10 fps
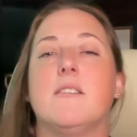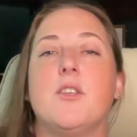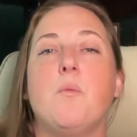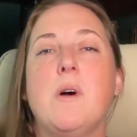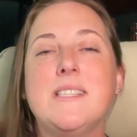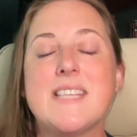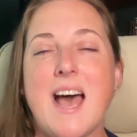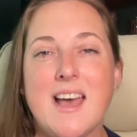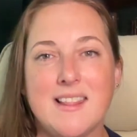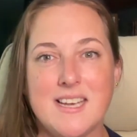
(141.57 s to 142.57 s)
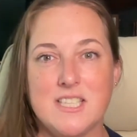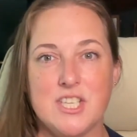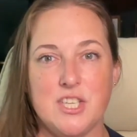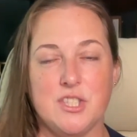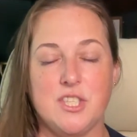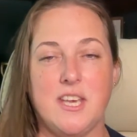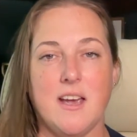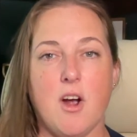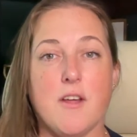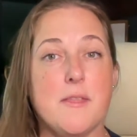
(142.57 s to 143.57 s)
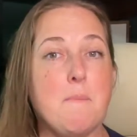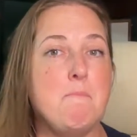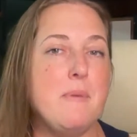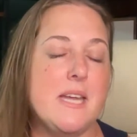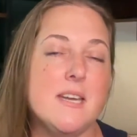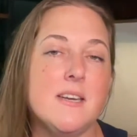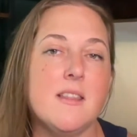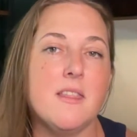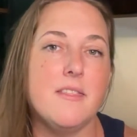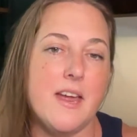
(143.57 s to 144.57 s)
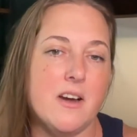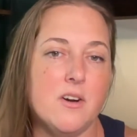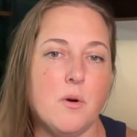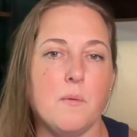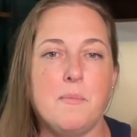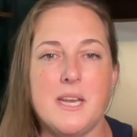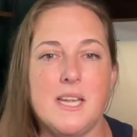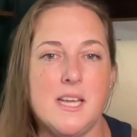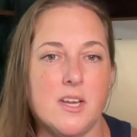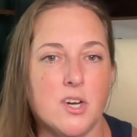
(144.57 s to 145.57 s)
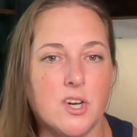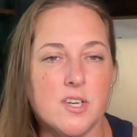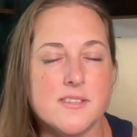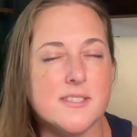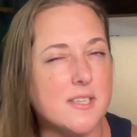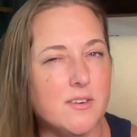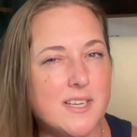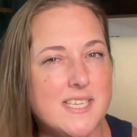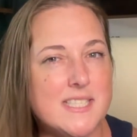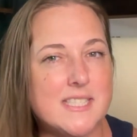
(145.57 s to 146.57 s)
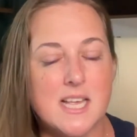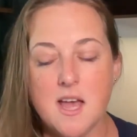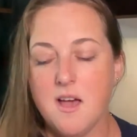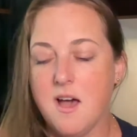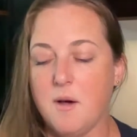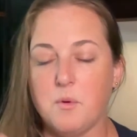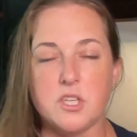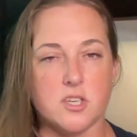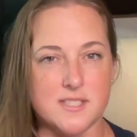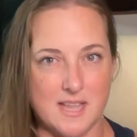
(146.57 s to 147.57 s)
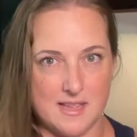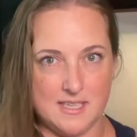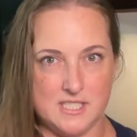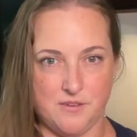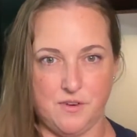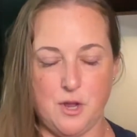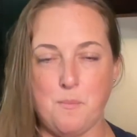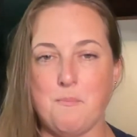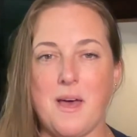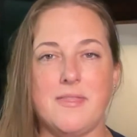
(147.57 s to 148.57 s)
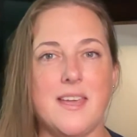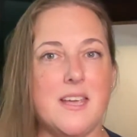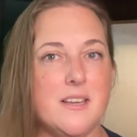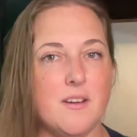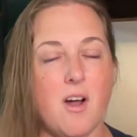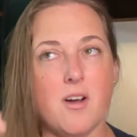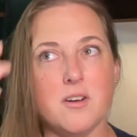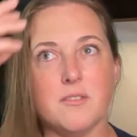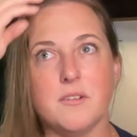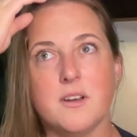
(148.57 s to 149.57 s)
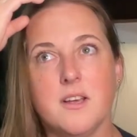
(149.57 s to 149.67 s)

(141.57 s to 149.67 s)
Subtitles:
The ones I like to get are the Been There or Been Here series, which are slightly different, but they are